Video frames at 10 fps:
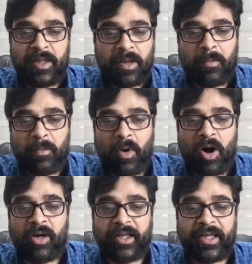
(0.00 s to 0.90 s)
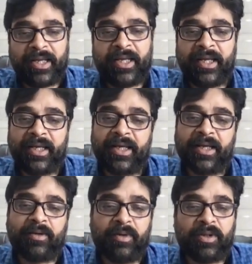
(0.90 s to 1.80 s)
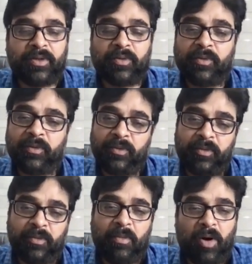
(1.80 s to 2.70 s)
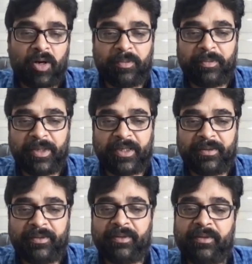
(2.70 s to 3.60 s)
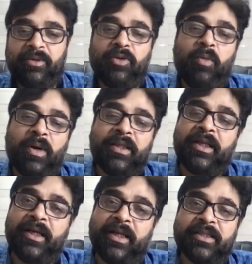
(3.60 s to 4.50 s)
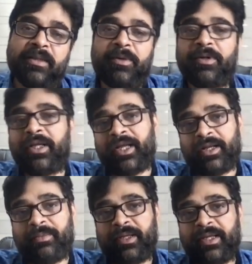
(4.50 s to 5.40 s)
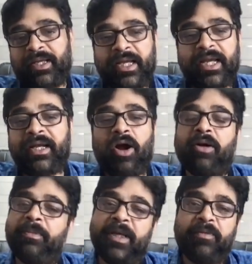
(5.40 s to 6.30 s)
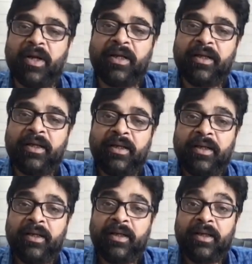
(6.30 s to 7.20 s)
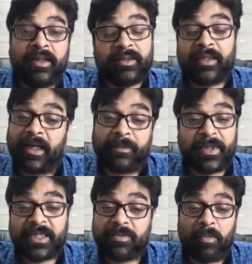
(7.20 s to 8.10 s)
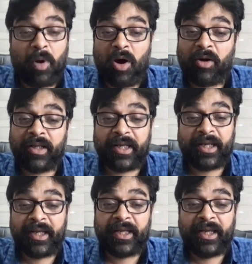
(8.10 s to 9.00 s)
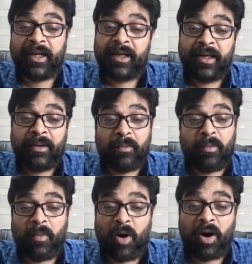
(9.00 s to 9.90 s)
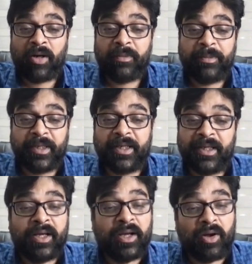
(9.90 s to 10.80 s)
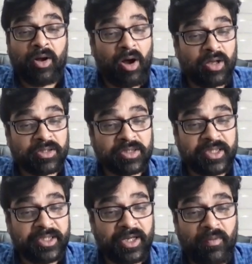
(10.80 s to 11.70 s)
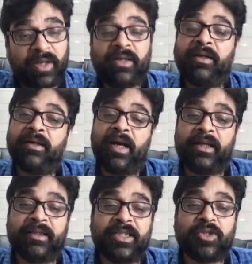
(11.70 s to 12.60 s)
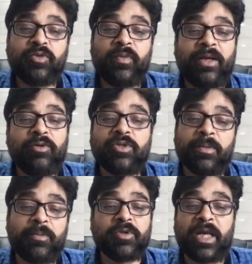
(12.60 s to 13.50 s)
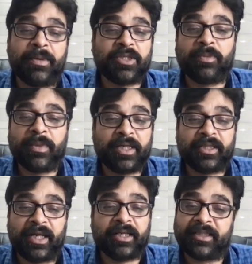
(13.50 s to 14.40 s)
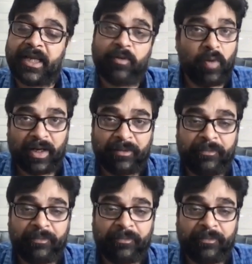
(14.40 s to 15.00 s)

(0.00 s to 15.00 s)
Mod A equal to mod B. So what is the relation between A and B? A dot B 1. That means mod A, mod B cos theta 1. And these two values, suppose I am assuming they are saying 1.